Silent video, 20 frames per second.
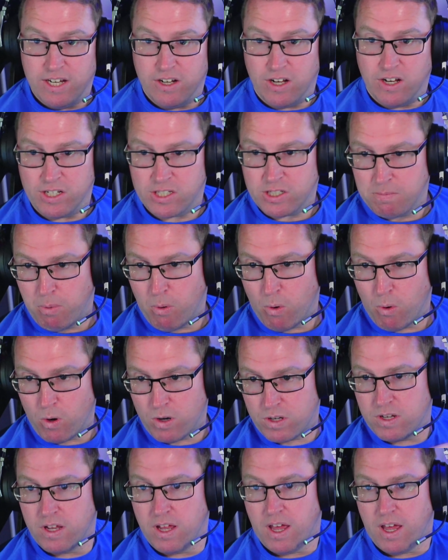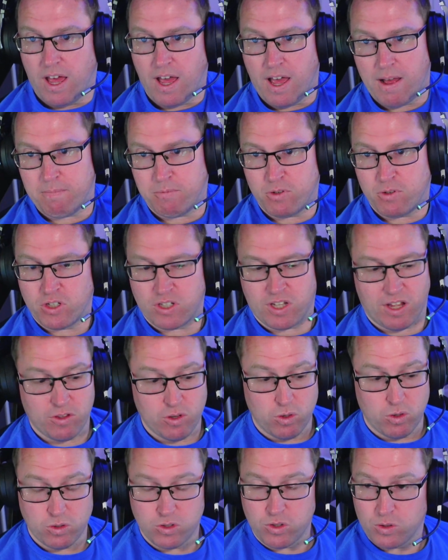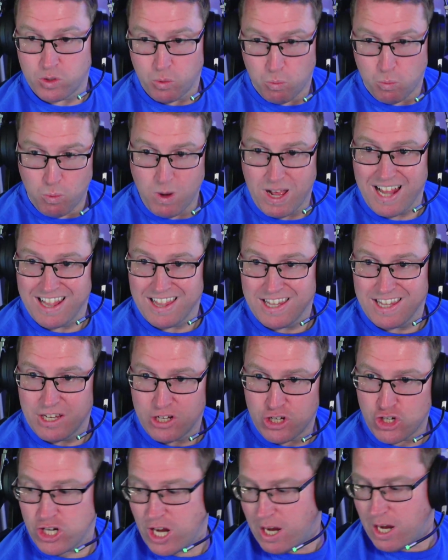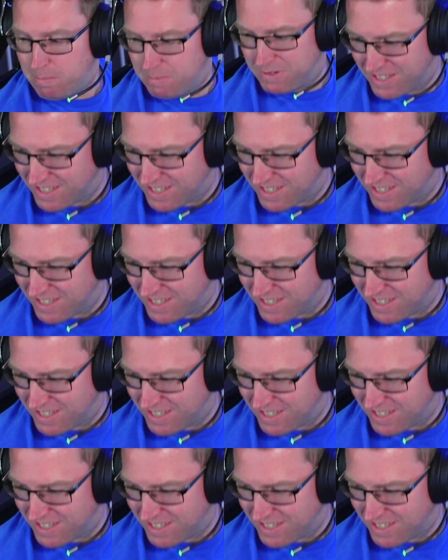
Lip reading: nice support just on those. So it's a well-shaped